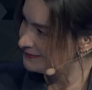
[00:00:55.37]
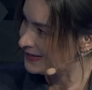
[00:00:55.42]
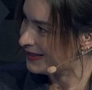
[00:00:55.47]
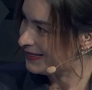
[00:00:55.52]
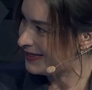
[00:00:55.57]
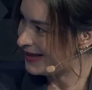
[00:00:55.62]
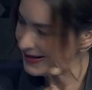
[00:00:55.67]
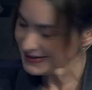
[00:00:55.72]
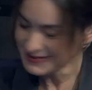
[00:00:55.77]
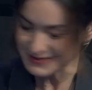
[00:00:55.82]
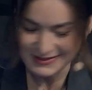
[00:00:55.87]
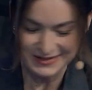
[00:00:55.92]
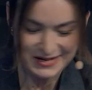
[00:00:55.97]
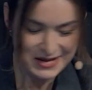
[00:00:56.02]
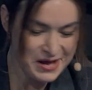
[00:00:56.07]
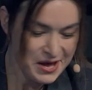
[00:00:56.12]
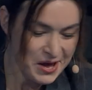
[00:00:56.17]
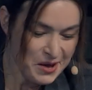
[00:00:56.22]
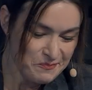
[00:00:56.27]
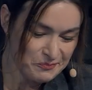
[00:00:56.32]
Let's
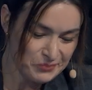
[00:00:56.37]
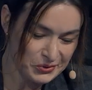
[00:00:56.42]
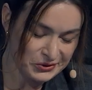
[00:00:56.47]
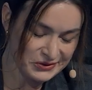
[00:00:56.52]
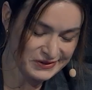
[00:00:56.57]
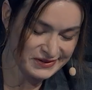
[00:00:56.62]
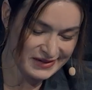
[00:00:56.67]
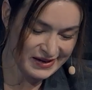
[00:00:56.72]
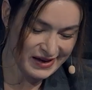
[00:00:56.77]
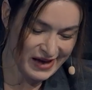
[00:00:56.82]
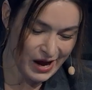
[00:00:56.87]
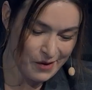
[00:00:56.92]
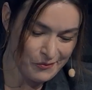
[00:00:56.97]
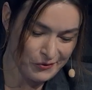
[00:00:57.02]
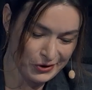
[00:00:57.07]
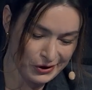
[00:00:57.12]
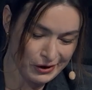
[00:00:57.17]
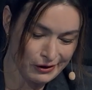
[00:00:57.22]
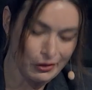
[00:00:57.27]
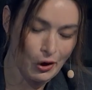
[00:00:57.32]
put our
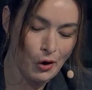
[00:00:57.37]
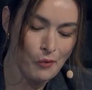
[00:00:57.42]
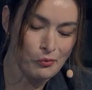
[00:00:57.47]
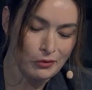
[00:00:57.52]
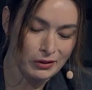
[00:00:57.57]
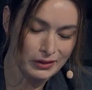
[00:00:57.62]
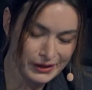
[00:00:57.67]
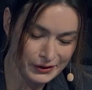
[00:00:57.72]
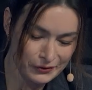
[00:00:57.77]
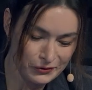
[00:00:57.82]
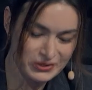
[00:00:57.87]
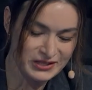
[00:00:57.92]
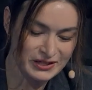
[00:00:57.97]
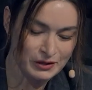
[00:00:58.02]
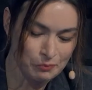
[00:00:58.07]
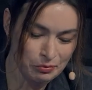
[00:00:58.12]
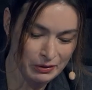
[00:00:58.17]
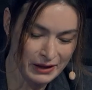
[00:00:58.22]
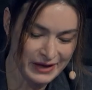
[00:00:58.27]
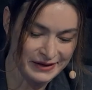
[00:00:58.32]
global leadership
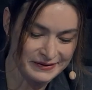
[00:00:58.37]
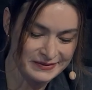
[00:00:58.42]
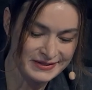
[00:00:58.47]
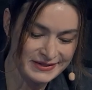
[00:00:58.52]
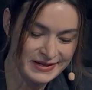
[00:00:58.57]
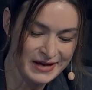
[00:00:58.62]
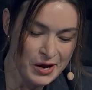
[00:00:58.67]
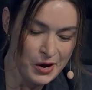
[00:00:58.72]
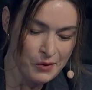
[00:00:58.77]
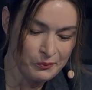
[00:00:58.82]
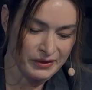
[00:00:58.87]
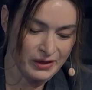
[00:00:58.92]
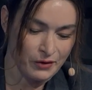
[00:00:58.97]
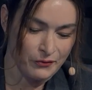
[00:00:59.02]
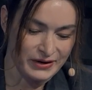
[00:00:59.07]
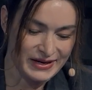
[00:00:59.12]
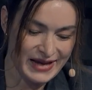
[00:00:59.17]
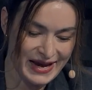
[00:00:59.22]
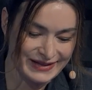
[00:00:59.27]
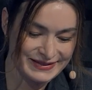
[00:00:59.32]
plans with our
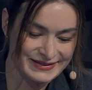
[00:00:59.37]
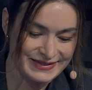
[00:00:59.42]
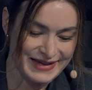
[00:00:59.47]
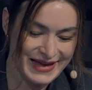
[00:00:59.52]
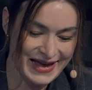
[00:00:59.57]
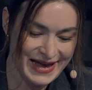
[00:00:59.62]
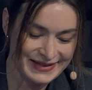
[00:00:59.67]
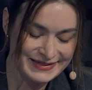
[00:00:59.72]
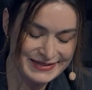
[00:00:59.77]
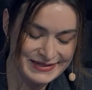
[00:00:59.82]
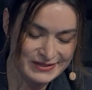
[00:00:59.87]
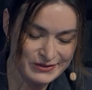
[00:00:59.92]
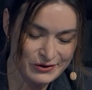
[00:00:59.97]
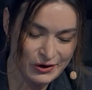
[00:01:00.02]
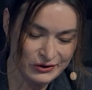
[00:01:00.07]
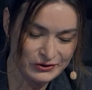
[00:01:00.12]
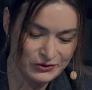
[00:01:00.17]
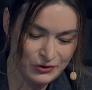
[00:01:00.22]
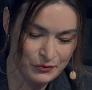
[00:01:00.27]
next guest, Dr.